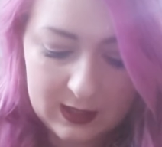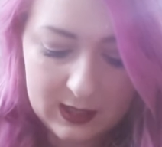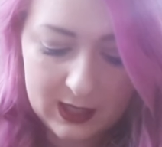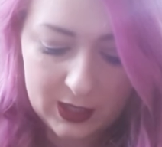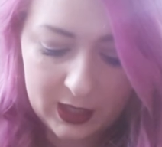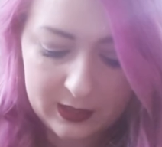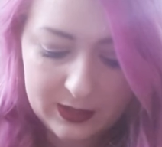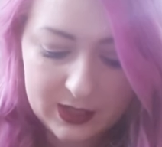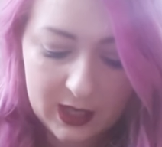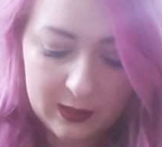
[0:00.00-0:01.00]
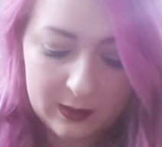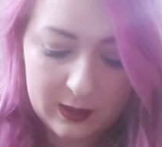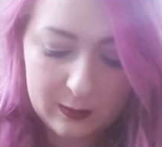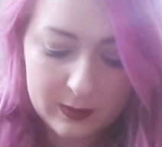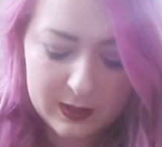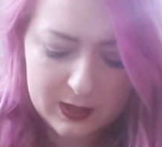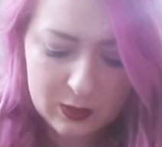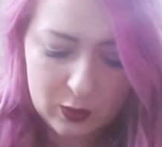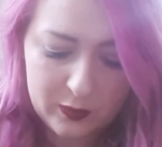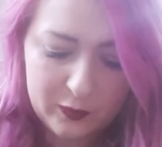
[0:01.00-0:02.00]
You know, so it was
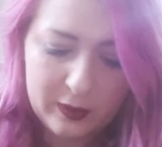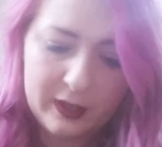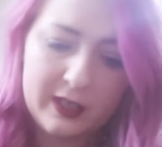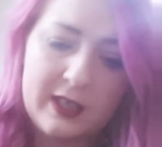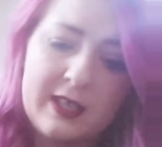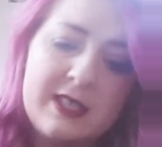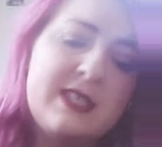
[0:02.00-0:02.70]
awful. Like you can